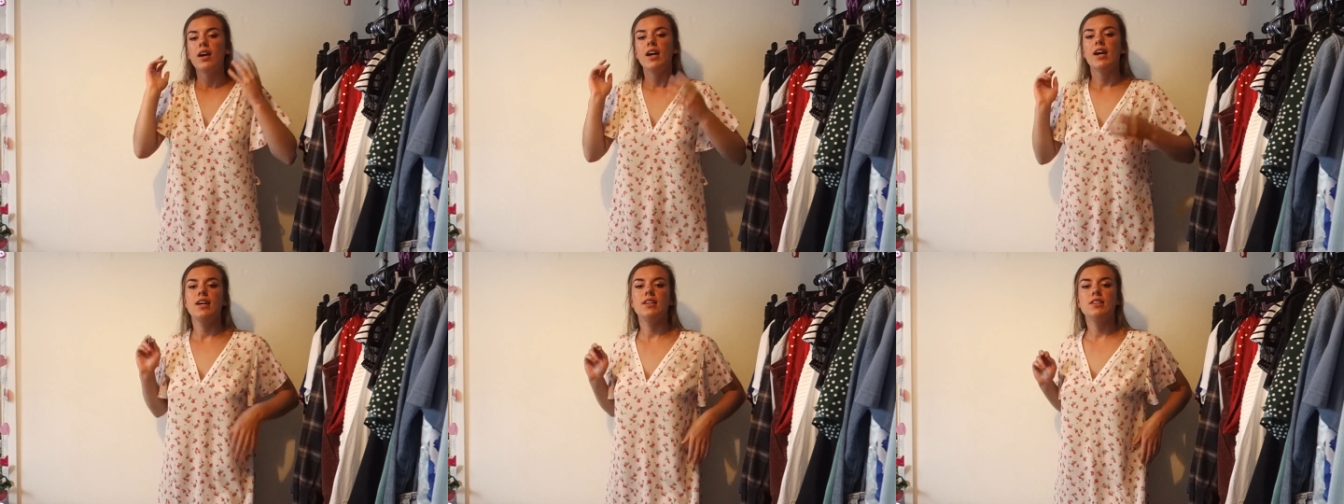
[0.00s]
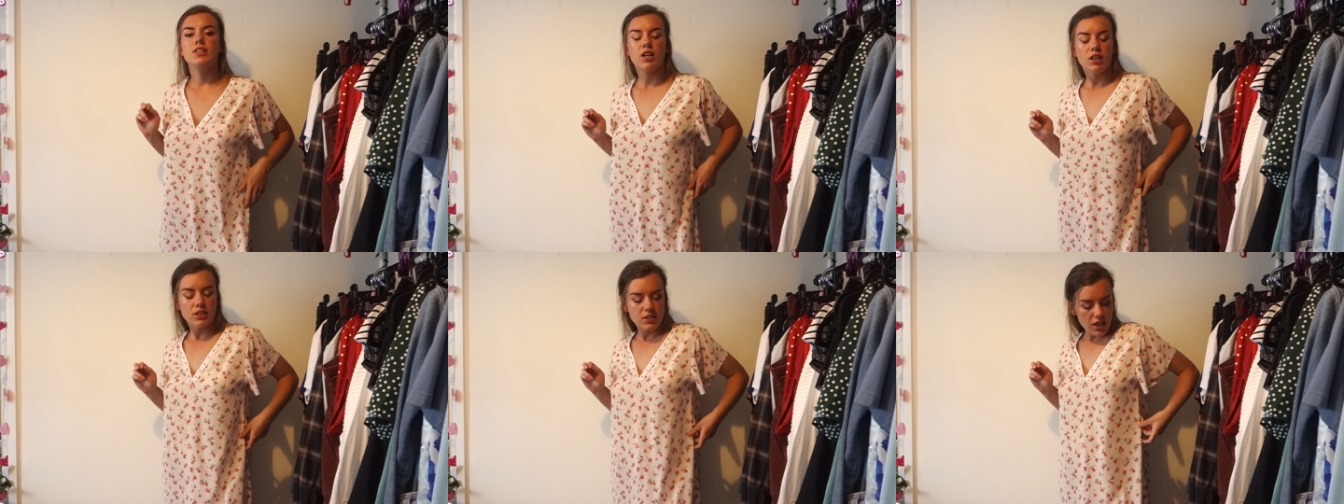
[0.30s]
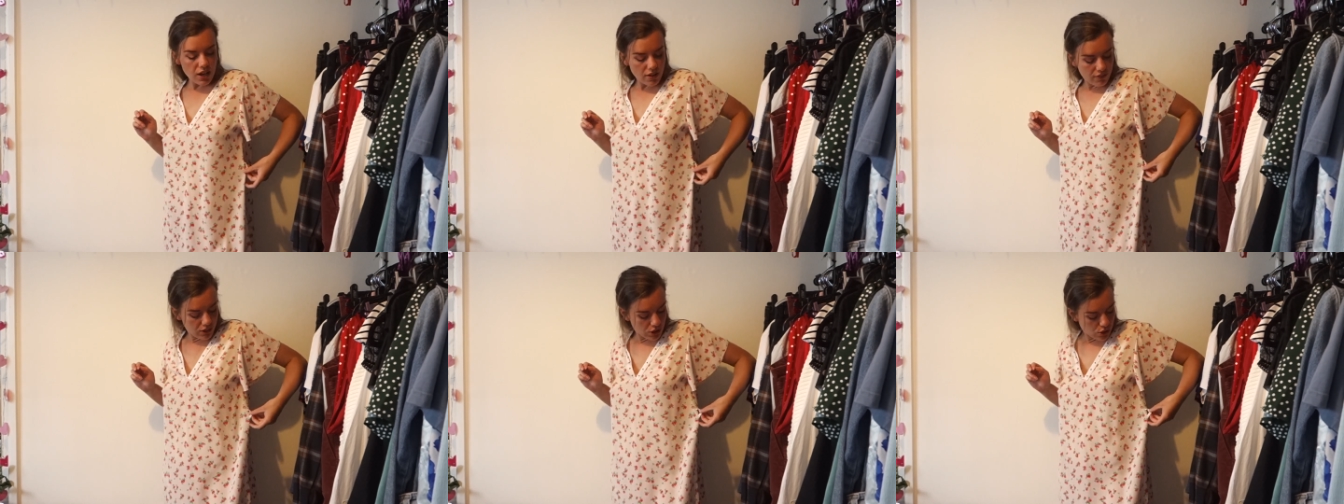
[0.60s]
It does
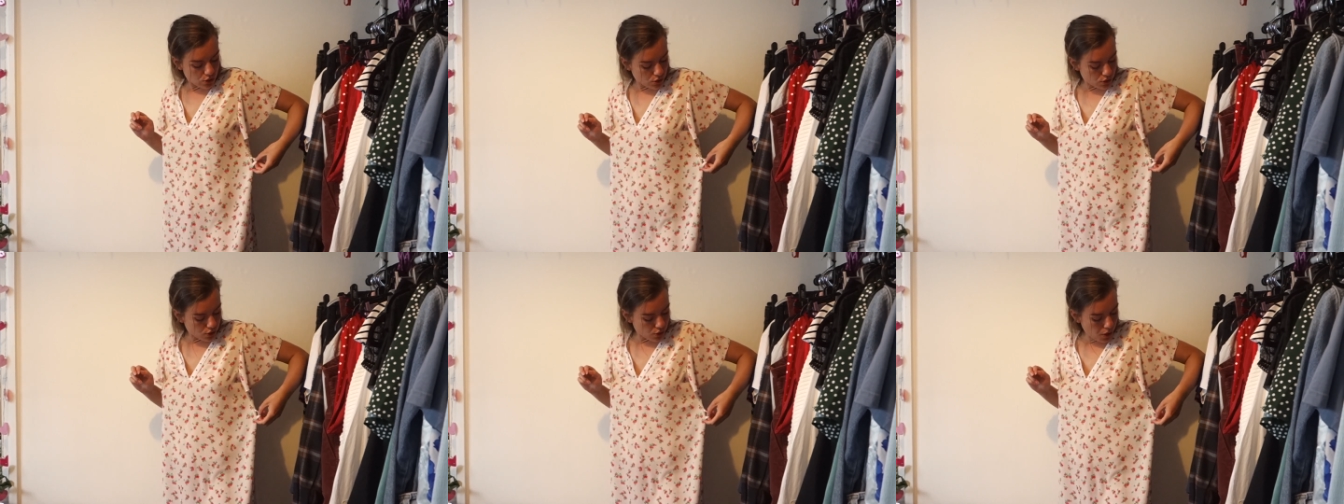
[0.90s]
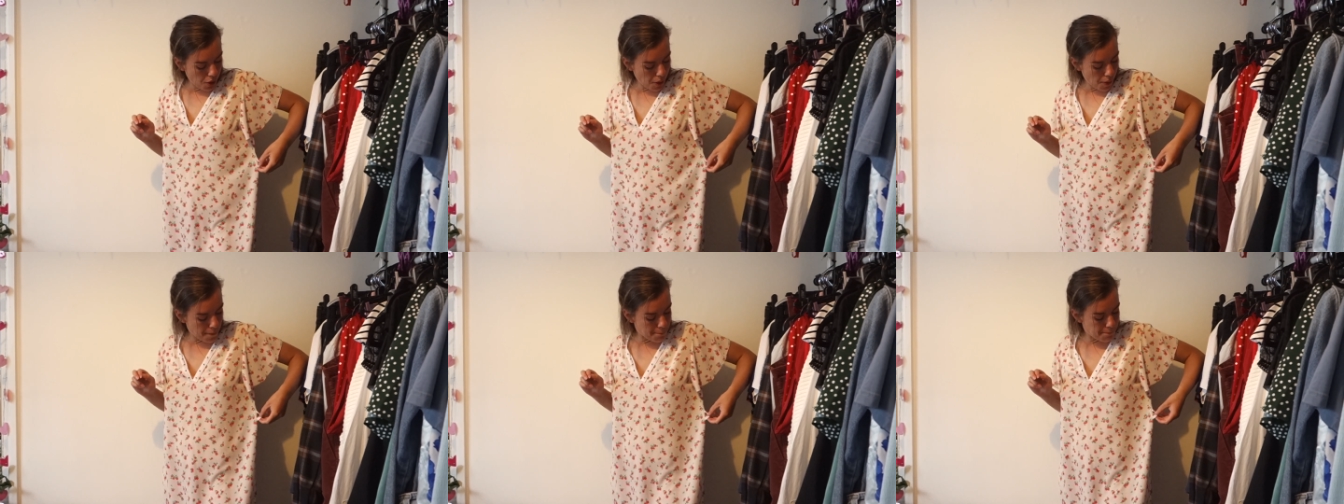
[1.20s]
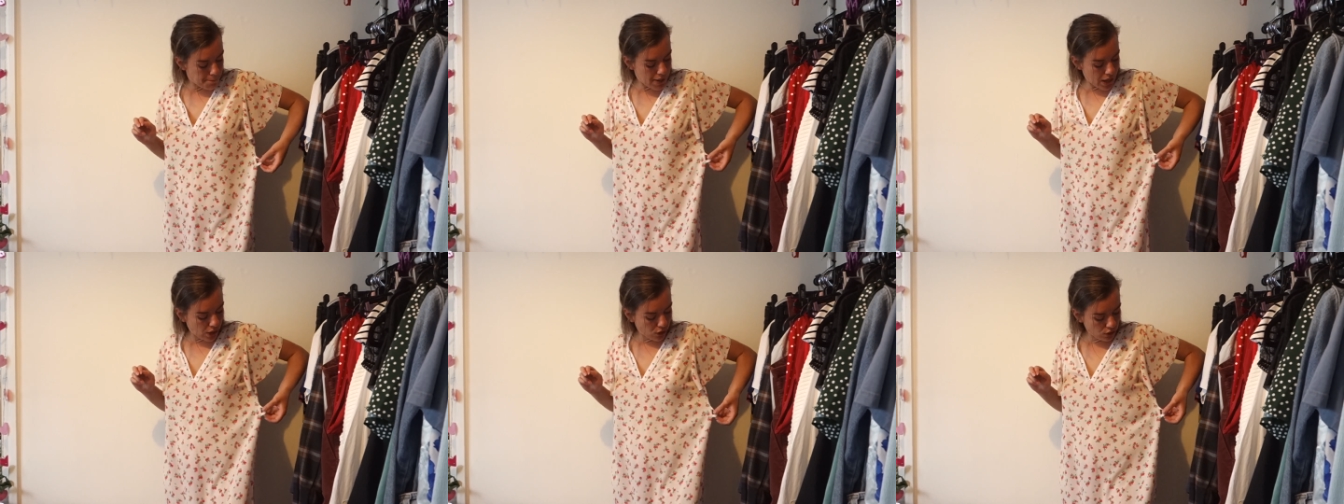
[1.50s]
have little
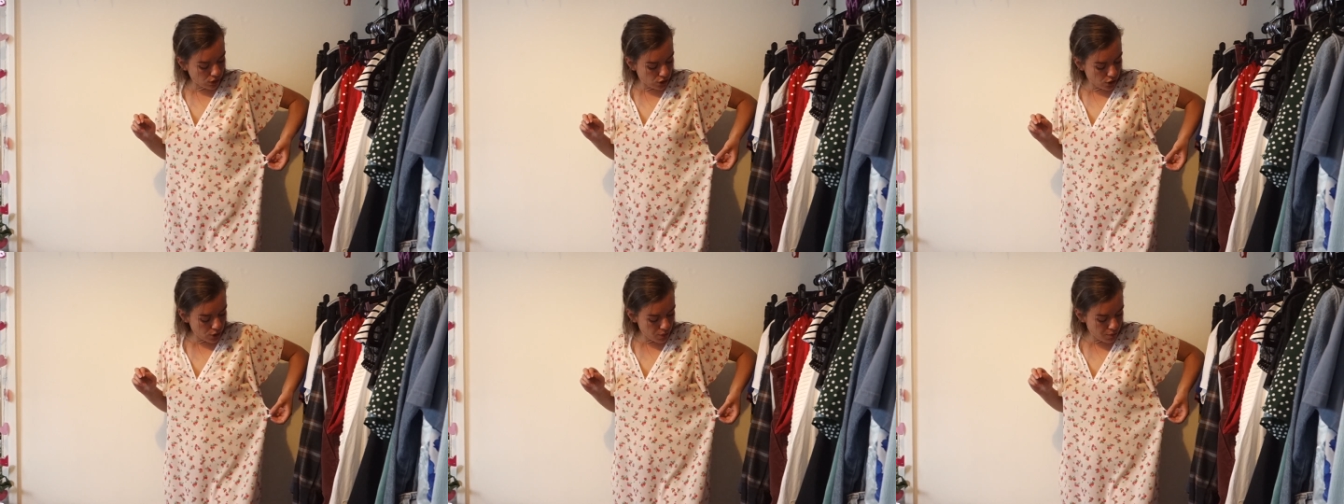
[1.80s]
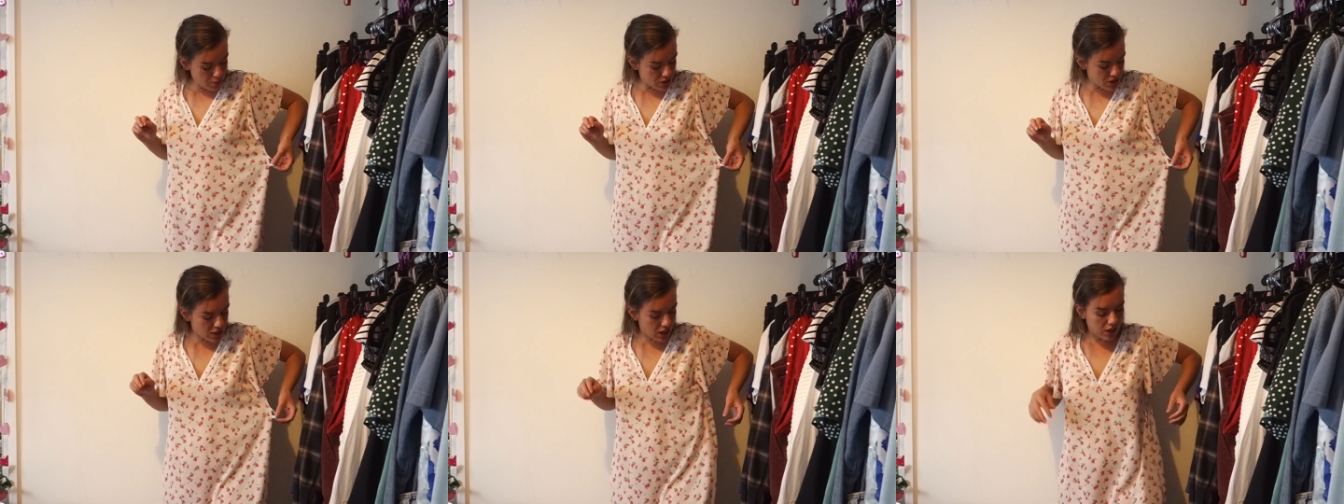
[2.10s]
belt loops,